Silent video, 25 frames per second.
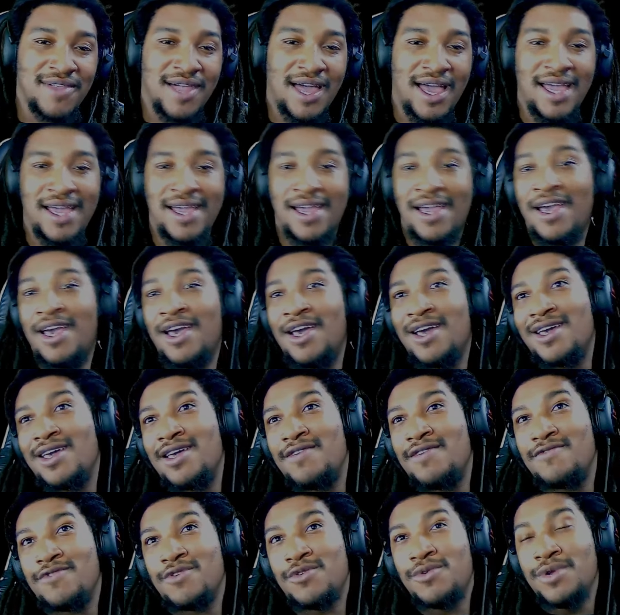Like,
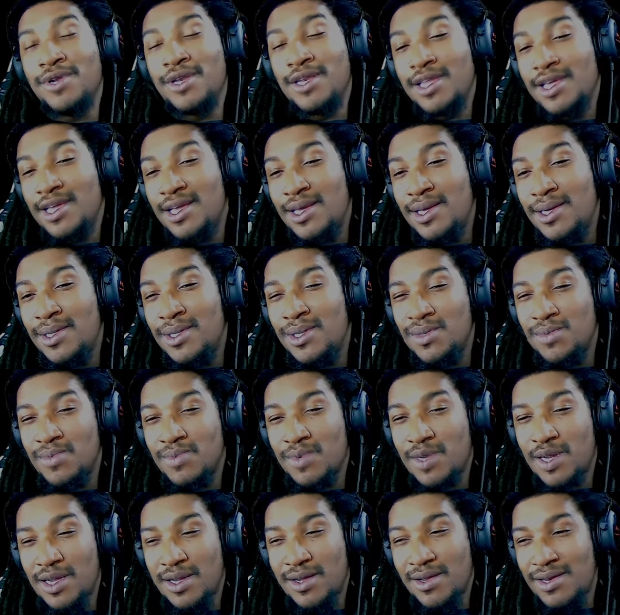if you done did some
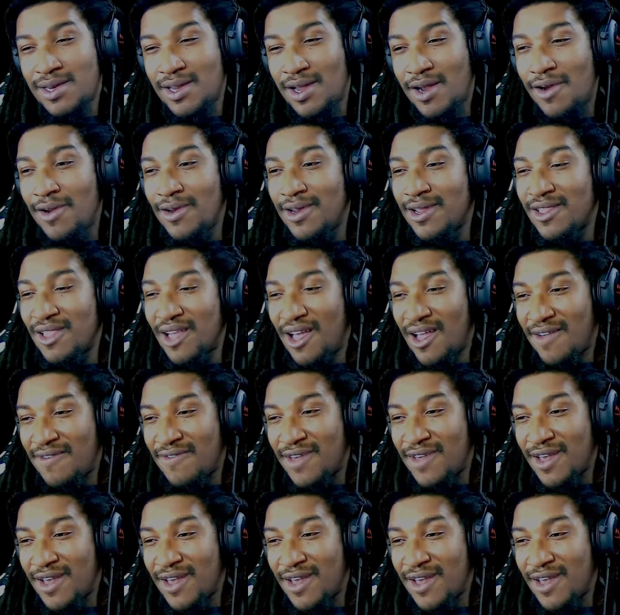real dirt in life,